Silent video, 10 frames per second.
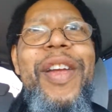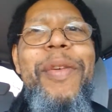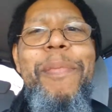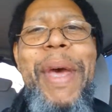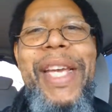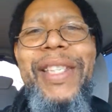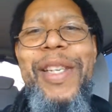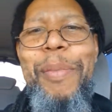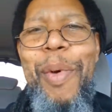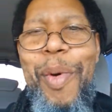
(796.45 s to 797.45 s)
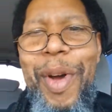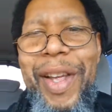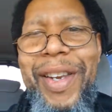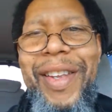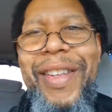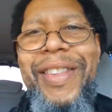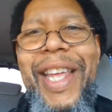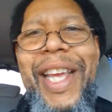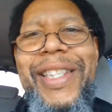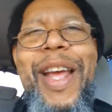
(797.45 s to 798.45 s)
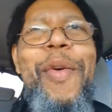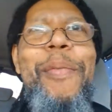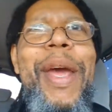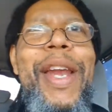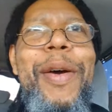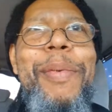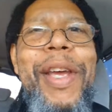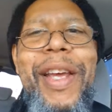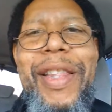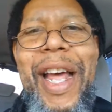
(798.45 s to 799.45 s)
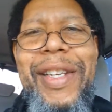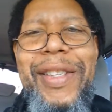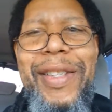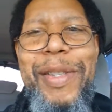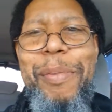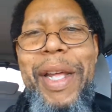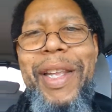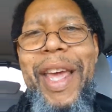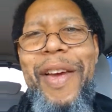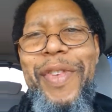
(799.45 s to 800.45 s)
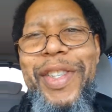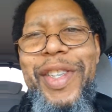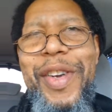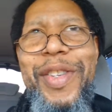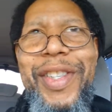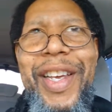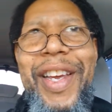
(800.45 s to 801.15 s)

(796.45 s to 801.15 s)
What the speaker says: based upon things that were made up in Catholicism by the Catholic Church.